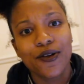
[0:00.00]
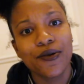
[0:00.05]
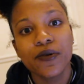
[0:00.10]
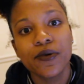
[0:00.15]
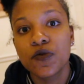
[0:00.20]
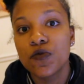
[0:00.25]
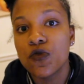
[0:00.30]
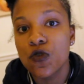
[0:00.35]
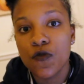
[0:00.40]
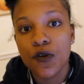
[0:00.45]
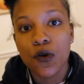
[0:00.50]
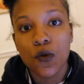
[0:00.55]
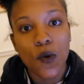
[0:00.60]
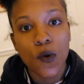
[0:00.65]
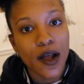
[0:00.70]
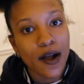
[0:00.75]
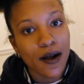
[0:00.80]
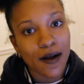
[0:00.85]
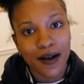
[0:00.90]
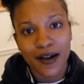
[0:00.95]
who's moving
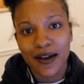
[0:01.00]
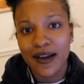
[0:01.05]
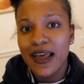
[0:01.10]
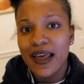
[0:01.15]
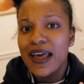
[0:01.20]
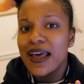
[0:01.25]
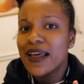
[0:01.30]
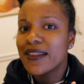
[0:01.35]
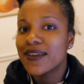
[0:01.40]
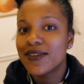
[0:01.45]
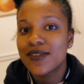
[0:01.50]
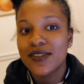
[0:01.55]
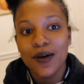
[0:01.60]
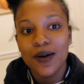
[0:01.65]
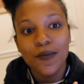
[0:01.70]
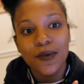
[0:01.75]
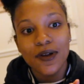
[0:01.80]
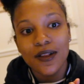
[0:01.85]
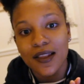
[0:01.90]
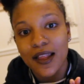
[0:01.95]
where and does
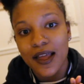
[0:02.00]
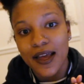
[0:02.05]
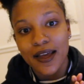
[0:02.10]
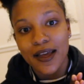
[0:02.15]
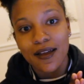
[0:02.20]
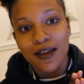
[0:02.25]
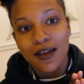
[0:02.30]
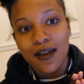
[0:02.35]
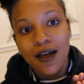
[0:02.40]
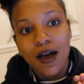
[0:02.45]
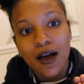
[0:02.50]
someone like